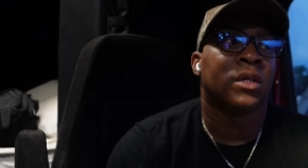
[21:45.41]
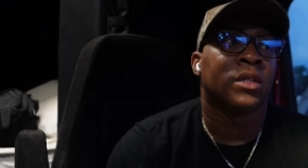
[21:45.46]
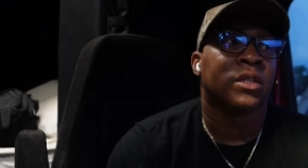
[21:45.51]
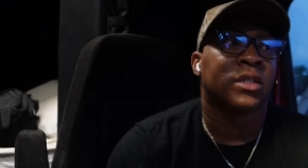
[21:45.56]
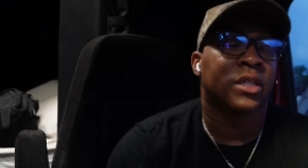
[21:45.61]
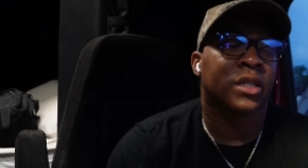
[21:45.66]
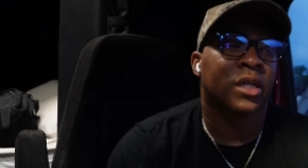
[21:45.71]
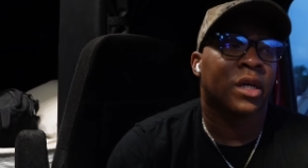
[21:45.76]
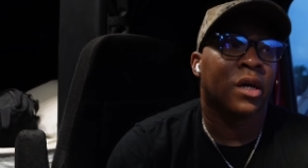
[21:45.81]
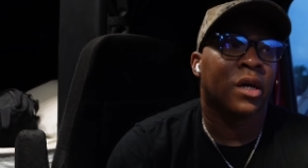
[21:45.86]

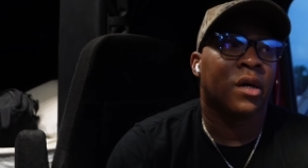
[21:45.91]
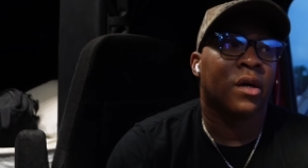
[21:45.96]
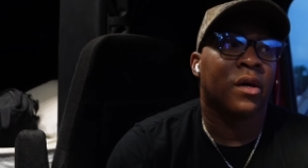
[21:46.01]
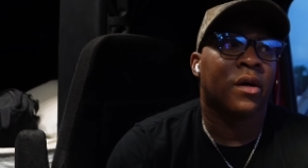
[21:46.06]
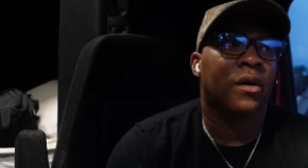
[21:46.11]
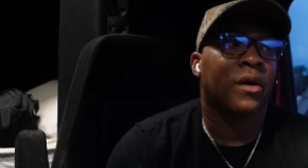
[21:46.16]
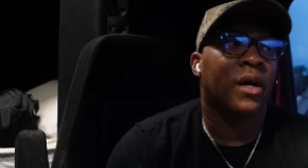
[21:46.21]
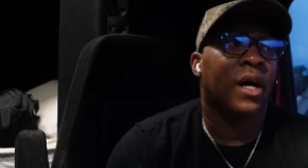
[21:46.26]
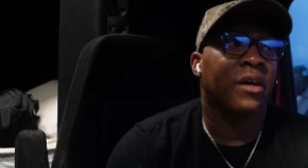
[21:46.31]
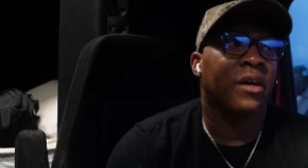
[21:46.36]
She
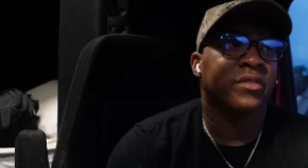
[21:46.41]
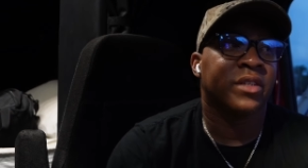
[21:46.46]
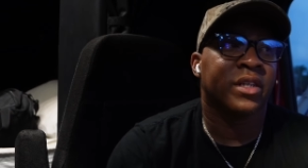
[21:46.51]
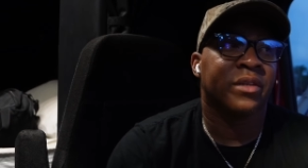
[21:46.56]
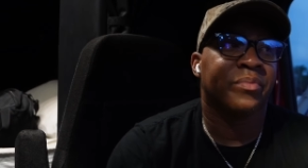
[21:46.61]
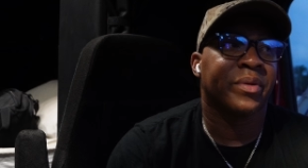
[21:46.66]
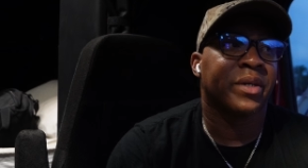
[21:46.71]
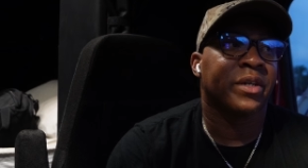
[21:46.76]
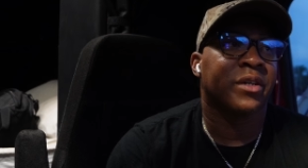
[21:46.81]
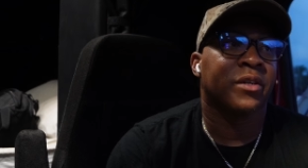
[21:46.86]
called, I was at
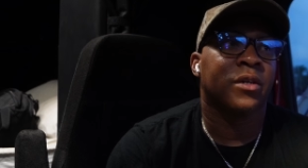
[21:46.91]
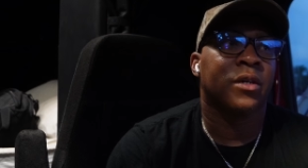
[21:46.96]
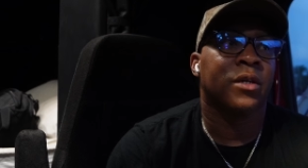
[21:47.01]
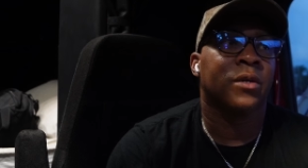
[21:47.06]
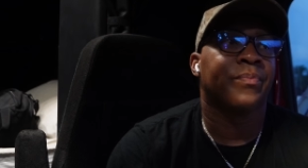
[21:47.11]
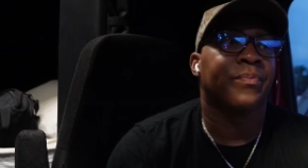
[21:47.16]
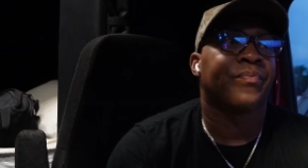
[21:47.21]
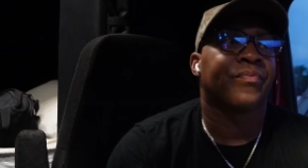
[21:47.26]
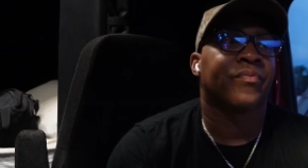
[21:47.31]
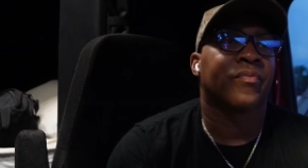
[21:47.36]
a
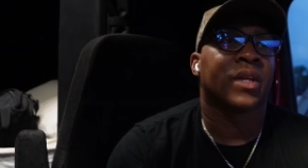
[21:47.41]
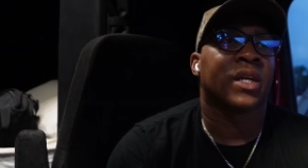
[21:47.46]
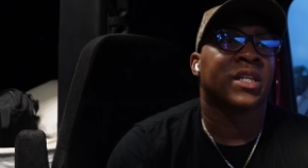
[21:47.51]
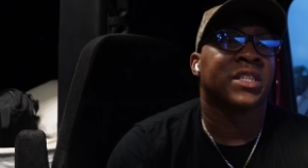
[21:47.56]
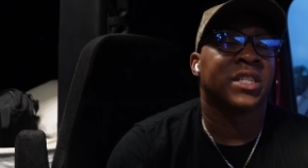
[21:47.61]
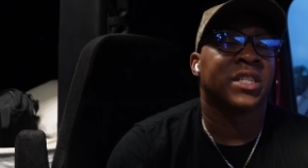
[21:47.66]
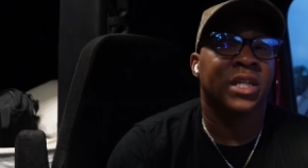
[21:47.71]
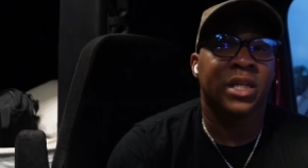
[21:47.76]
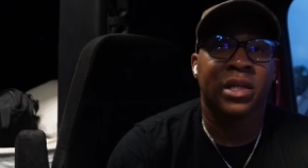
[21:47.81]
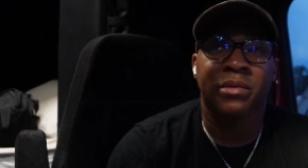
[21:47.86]
pickup.
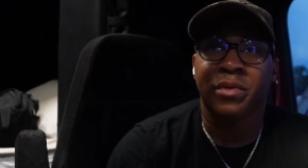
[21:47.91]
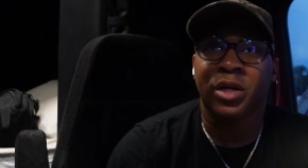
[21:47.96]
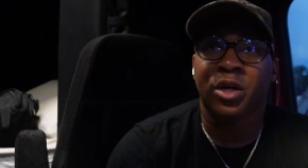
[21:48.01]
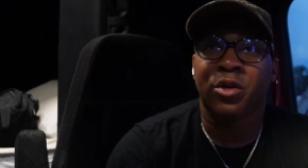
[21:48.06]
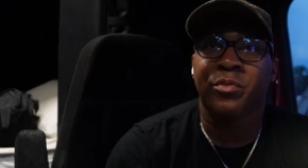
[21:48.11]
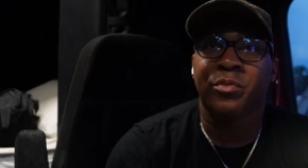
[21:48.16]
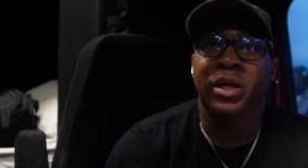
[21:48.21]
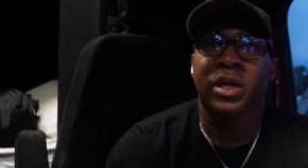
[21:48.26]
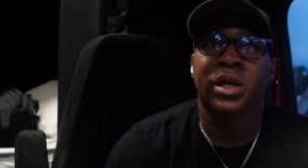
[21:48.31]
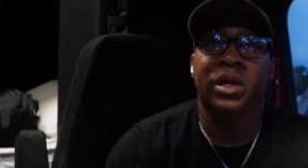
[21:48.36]
She
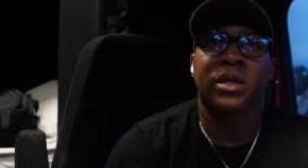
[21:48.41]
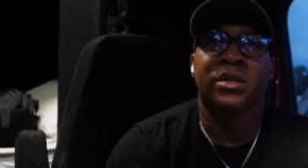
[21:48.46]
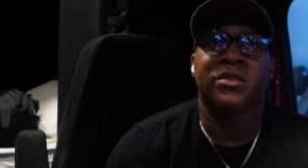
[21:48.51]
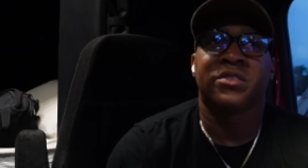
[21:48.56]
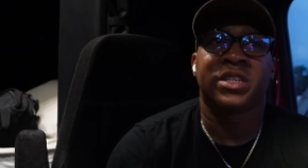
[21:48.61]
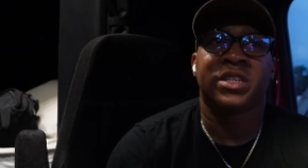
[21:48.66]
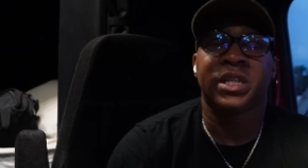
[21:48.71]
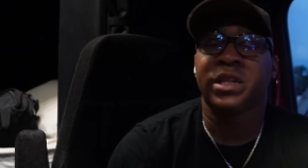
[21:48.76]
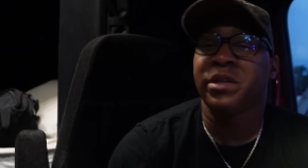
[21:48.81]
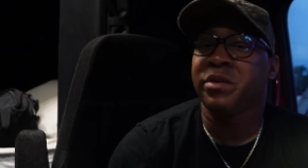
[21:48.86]
emailed me
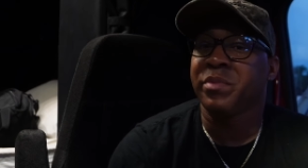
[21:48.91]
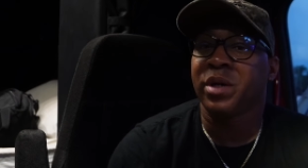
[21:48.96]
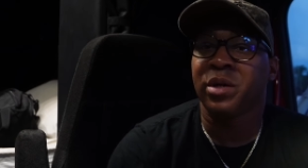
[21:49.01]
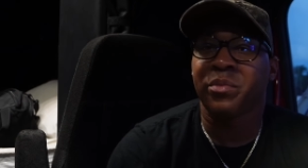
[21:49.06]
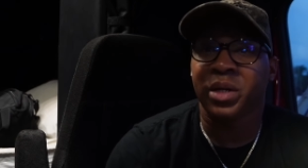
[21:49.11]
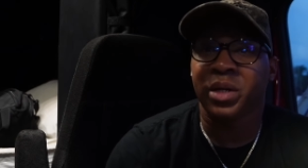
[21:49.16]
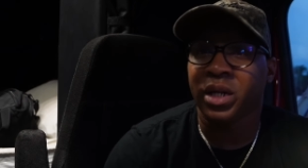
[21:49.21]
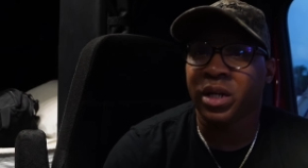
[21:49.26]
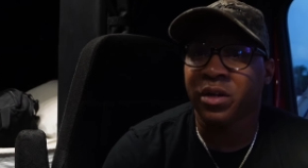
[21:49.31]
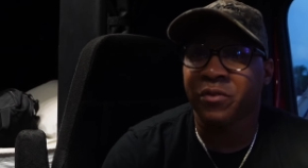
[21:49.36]

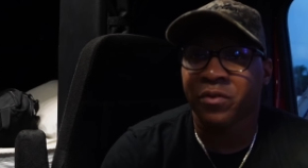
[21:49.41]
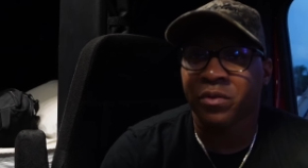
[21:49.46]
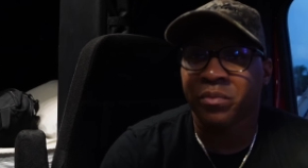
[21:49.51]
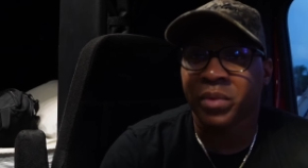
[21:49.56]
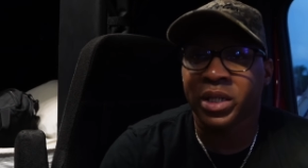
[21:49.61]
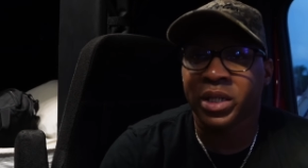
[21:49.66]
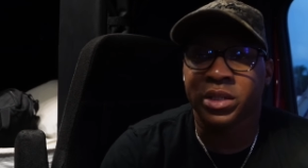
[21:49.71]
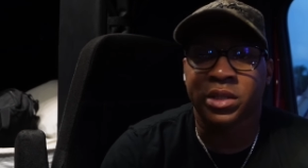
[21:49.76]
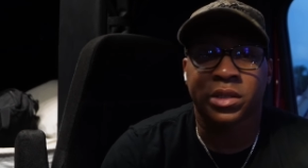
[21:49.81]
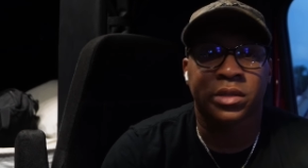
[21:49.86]
the
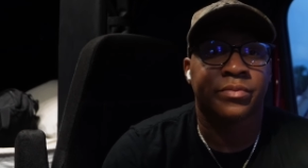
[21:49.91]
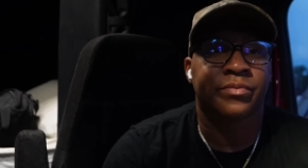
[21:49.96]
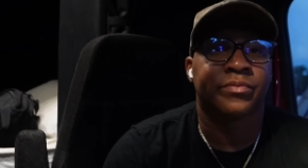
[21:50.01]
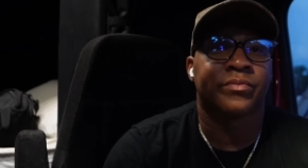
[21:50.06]
information.